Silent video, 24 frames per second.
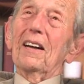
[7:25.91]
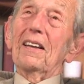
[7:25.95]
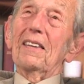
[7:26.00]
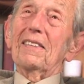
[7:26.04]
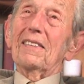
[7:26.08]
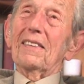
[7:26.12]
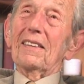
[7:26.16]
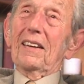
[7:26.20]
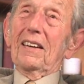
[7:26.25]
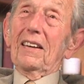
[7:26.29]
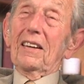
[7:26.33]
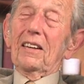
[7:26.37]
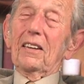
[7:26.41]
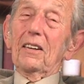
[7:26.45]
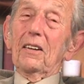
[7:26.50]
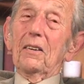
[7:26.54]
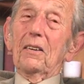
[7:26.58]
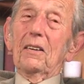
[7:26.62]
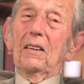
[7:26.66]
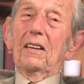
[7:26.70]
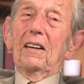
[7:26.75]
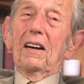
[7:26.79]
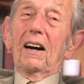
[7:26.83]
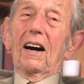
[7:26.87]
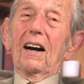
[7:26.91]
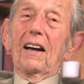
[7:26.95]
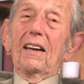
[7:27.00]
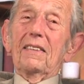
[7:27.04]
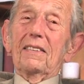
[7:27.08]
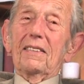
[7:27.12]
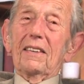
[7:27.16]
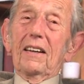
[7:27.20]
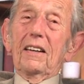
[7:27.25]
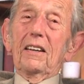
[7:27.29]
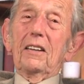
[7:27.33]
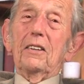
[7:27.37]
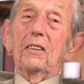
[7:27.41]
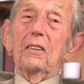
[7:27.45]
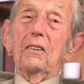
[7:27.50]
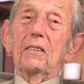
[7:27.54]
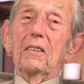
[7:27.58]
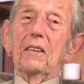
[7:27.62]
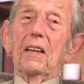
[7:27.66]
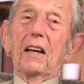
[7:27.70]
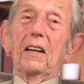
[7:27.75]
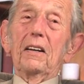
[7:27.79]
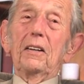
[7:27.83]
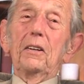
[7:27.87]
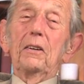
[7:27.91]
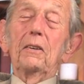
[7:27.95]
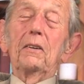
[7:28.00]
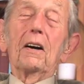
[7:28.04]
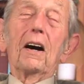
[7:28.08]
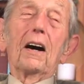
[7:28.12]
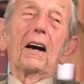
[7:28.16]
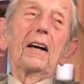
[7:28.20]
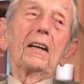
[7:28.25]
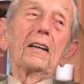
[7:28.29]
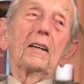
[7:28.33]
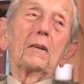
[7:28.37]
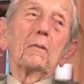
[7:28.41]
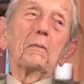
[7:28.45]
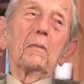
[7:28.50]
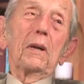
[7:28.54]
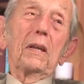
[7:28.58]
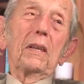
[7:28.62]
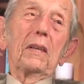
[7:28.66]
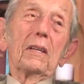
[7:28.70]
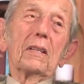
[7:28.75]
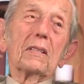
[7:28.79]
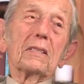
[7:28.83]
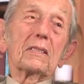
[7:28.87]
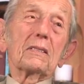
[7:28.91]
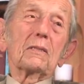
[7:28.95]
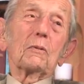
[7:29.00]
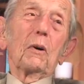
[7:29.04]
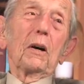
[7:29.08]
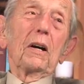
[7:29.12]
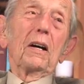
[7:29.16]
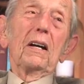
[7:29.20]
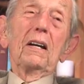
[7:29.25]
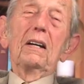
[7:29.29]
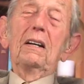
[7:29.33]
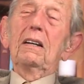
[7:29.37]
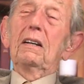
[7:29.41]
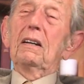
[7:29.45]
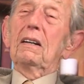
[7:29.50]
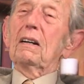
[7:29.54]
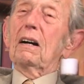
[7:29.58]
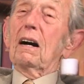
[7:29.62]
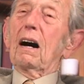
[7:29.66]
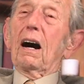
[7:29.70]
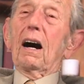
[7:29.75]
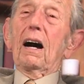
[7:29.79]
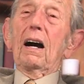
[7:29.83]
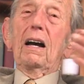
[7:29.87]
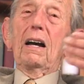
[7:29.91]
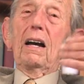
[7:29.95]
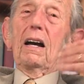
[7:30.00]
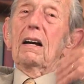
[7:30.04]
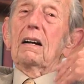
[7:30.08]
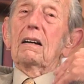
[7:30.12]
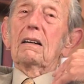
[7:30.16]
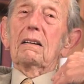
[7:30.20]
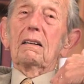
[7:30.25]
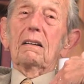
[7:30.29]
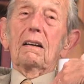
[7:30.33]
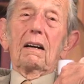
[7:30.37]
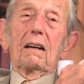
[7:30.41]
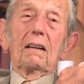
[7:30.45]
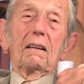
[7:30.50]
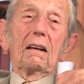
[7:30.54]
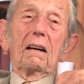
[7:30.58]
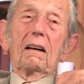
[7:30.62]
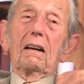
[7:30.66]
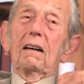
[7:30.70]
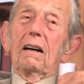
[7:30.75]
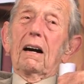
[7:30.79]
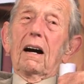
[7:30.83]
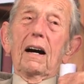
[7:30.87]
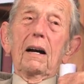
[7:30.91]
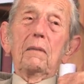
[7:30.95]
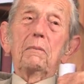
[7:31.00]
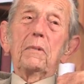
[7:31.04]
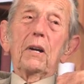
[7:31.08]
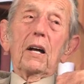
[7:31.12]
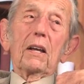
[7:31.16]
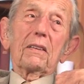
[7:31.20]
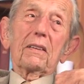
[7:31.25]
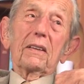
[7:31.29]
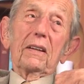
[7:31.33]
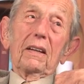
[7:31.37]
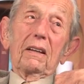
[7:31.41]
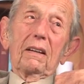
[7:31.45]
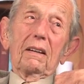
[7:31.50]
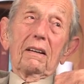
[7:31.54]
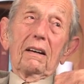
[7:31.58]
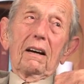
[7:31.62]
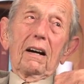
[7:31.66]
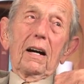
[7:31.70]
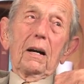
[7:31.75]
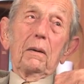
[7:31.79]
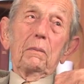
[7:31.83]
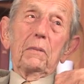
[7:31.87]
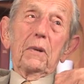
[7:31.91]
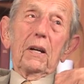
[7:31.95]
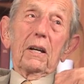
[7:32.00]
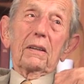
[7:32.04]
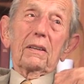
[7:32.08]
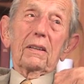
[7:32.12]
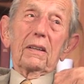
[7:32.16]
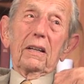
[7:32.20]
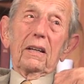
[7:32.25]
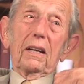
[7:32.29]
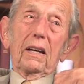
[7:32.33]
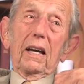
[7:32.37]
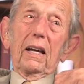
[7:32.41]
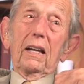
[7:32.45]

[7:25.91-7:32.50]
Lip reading: I thank you. I thank you that you guided me this way. I'm nothing. I'm nothing.